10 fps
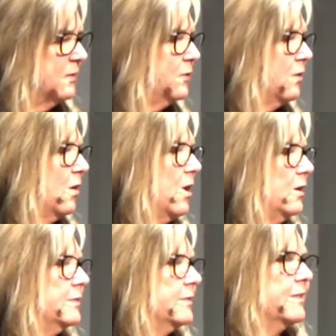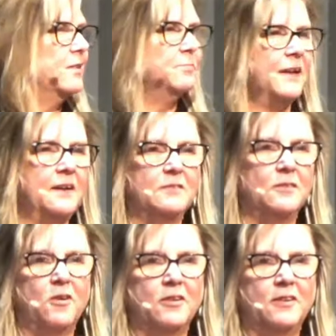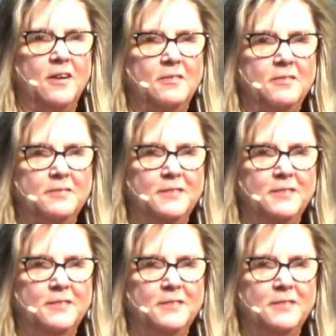of your heart to come down long enough